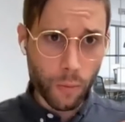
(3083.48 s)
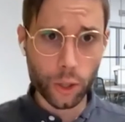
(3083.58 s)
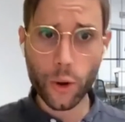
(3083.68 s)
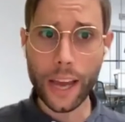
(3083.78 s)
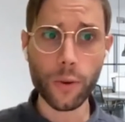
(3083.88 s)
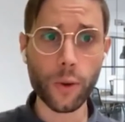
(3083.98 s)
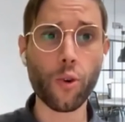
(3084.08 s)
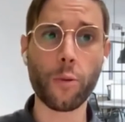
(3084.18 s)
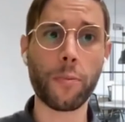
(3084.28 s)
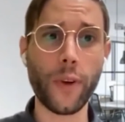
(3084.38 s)
We'll try to
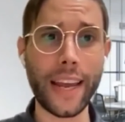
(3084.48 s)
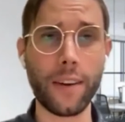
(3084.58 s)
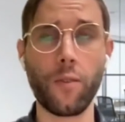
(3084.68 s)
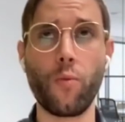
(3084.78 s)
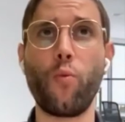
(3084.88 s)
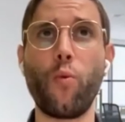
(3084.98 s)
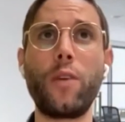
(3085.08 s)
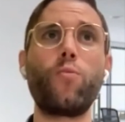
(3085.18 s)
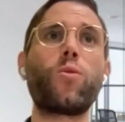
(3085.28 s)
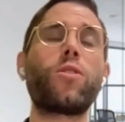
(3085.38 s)
incorporate
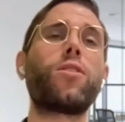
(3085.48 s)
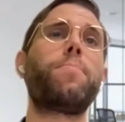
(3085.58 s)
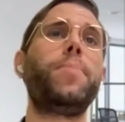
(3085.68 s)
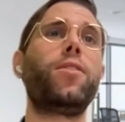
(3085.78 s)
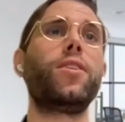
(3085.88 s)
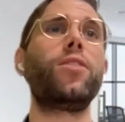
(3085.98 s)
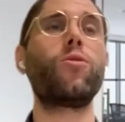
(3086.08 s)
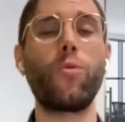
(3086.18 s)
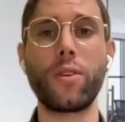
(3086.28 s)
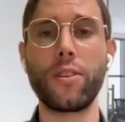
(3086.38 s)
what we're building
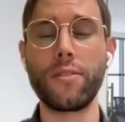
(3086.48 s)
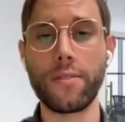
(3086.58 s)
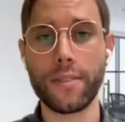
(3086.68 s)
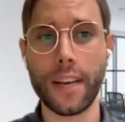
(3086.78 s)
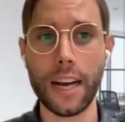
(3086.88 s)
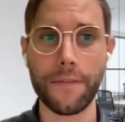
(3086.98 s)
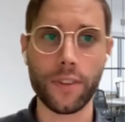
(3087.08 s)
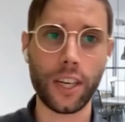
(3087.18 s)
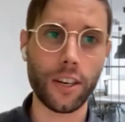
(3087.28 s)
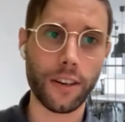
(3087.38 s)
towards
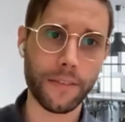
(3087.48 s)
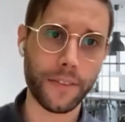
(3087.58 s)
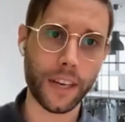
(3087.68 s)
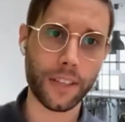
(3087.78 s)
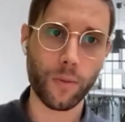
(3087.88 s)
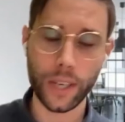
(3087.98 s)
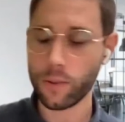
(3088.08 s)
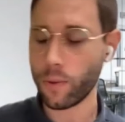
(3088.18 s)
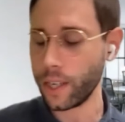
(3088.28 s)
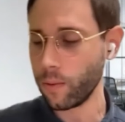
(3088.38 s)
for the year of
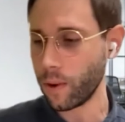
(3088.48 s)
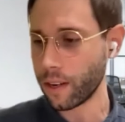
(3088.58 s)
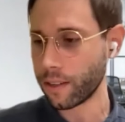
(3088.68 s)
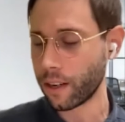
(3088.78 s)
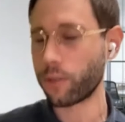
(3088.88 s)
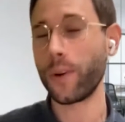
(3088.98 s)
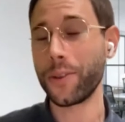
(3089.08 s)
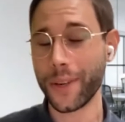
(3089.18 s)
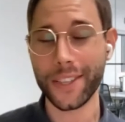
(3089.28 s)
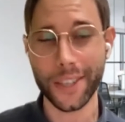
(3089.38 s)
2021 or
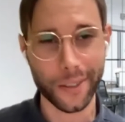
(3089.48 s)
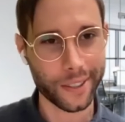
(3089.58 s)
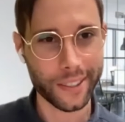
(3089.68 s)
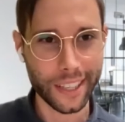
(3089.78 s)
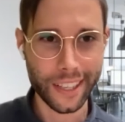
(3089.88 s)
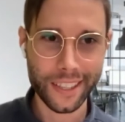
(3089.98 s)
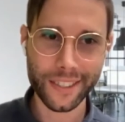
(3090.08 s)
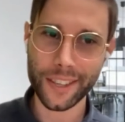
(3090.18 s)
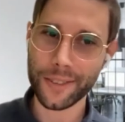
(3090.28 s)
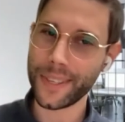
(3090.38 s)
2022,
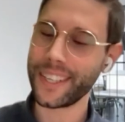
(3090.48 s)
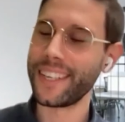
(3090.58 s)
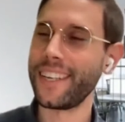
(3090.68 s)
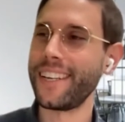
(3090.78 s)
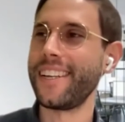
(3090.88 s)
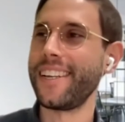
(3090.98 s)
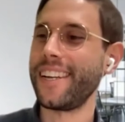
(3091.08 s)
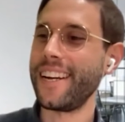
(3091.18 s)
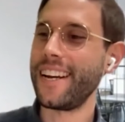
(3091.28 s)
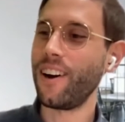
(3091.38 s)
excuse me.
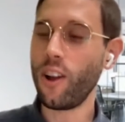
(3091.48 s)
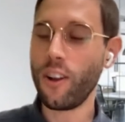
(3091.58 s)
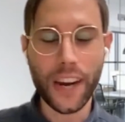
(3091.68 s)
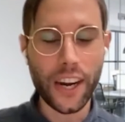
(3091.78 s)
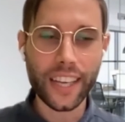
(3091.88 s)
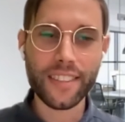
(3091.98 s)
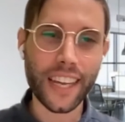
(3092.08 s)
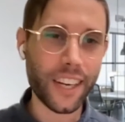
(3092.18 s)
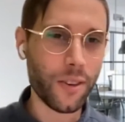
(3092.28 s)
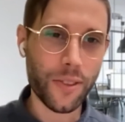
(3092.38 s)
All very
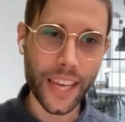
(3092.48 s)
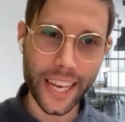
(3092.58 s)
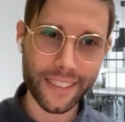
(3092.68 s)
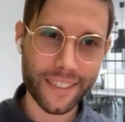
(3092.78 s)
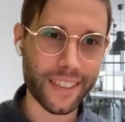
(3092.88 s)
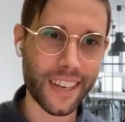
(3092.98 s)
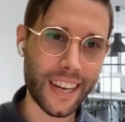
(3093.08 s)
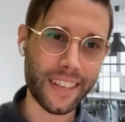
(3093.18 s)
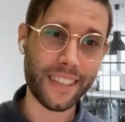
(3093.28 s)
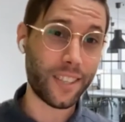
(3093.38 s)
exciting new things.
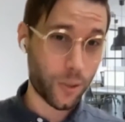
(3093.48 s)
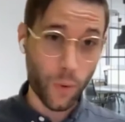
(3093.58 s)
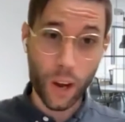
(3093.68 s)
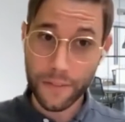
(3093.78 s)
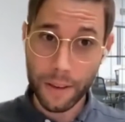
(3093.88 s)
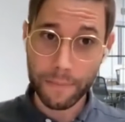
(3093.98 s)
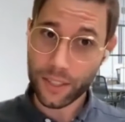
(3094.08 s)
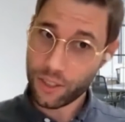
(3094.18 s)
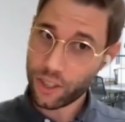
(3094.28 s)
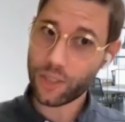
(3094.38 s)
This is one of them.
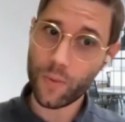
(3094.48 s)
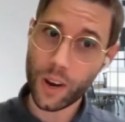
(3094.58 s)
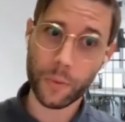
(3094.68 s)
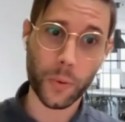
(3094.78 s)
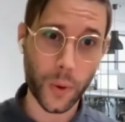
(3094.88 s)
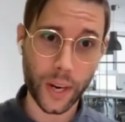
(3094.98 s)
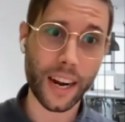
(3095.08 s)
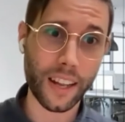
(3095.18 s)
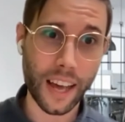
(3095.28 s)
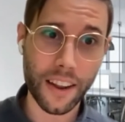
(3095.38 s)
This is just one. We're
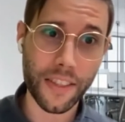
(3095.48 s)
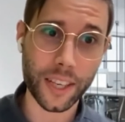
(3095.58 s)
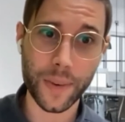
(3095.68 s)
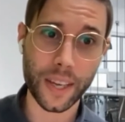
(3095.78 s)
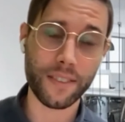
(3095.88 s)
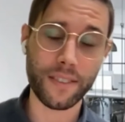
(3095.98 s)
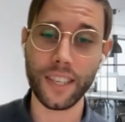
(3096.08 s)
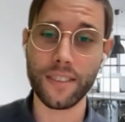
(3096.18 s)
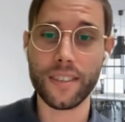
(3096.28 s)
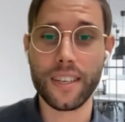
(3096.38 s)
working on a lot of things behind the
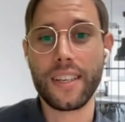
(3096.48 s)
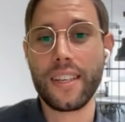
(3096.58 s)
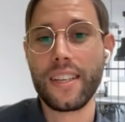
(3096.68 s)
scenes,